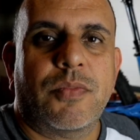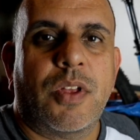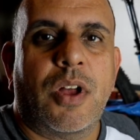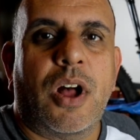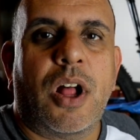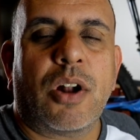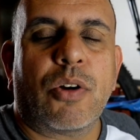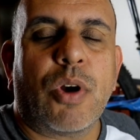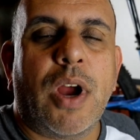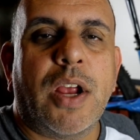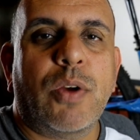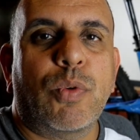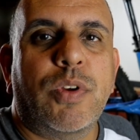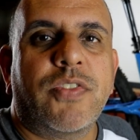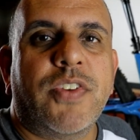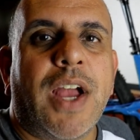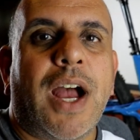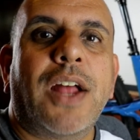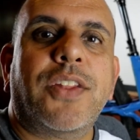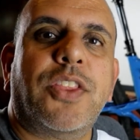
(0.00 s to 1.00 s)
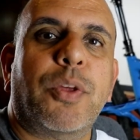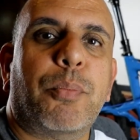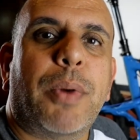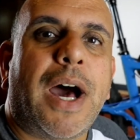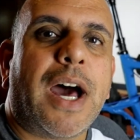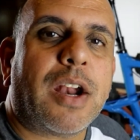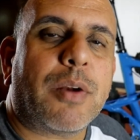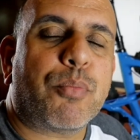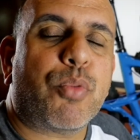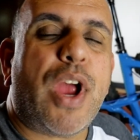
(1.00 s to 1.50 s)
All right, we've got the
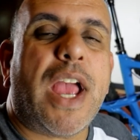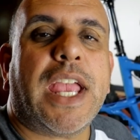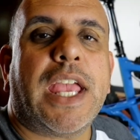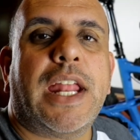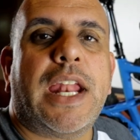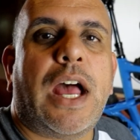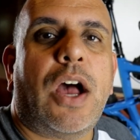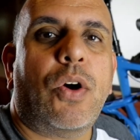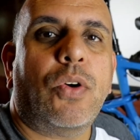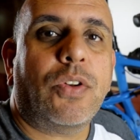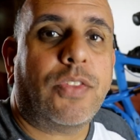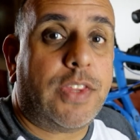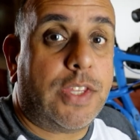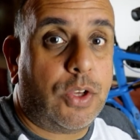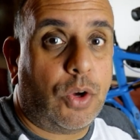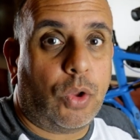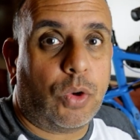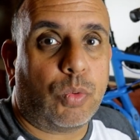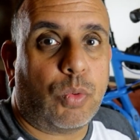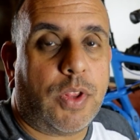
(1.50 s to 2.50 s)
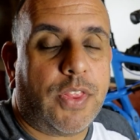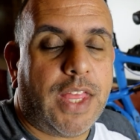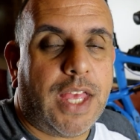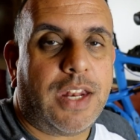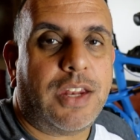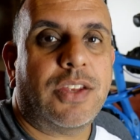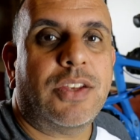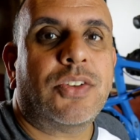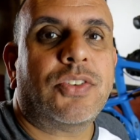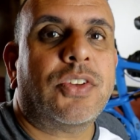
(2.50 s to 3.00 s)
bottom bracket out, the old one that
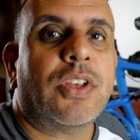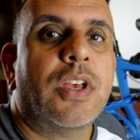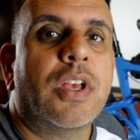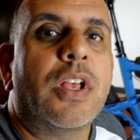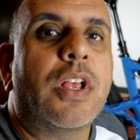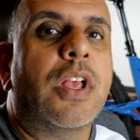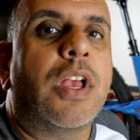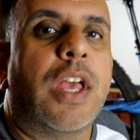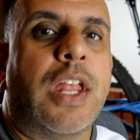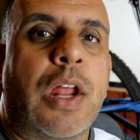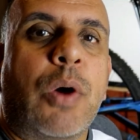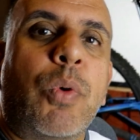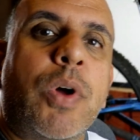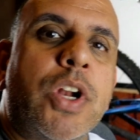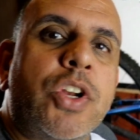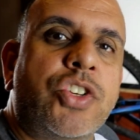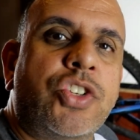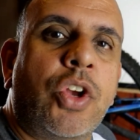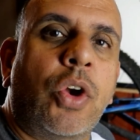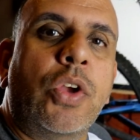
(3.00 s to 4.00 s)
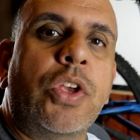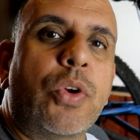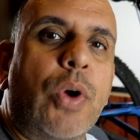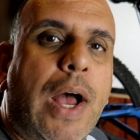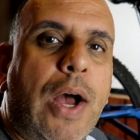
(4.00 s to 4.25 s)
is, and I wanna show you